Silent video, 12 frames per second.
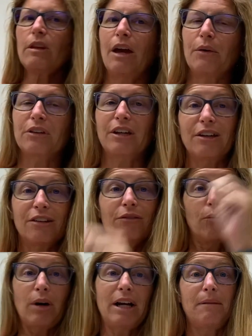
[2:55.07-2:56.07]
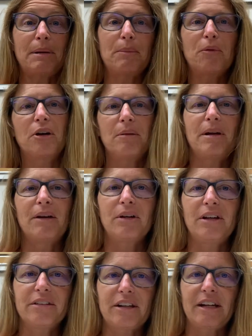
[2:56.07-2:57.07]
I was going to write on my board, but I
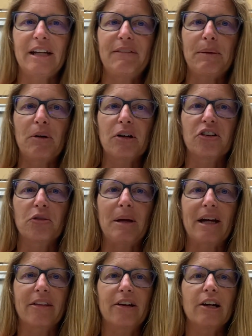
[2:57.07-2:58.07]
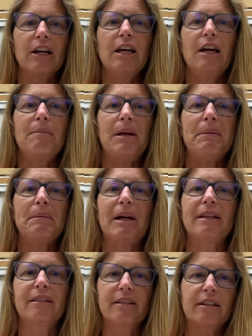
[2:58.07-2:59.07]
realized I didn't have any markers back there. Maybe my
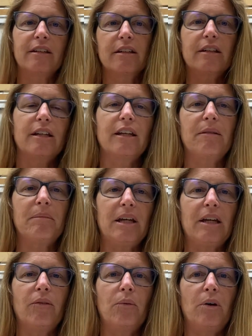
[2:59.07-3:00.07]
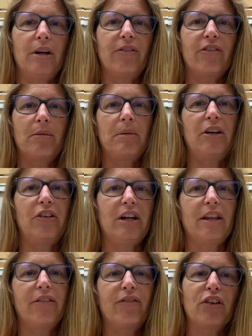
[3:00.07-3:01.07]
assistant can get me one from
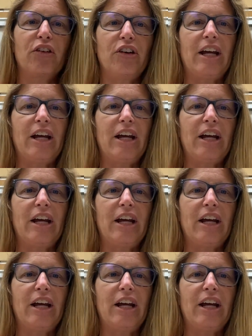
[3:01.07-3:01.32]
underneath further